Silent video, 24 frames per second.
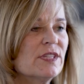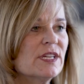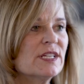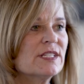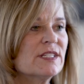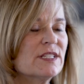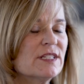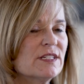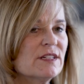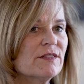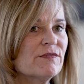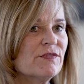
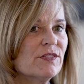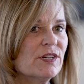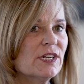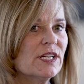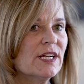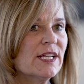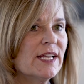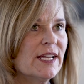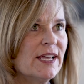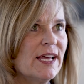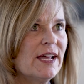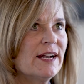things
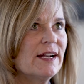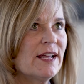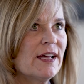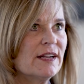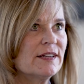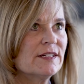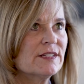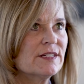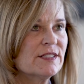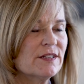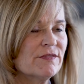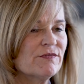differently and
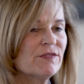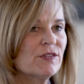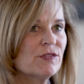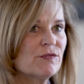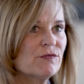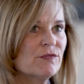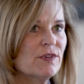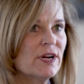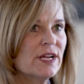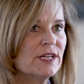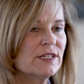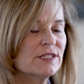at
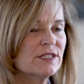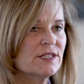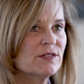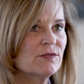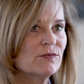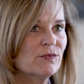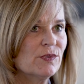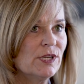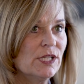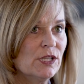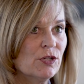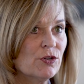different rates.
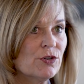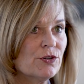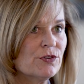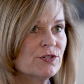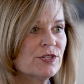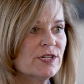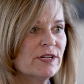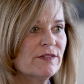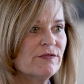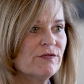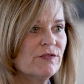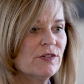We
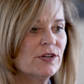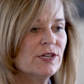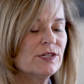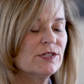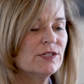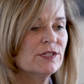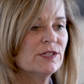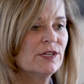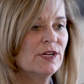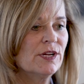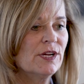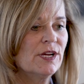learn
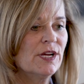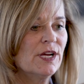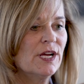different,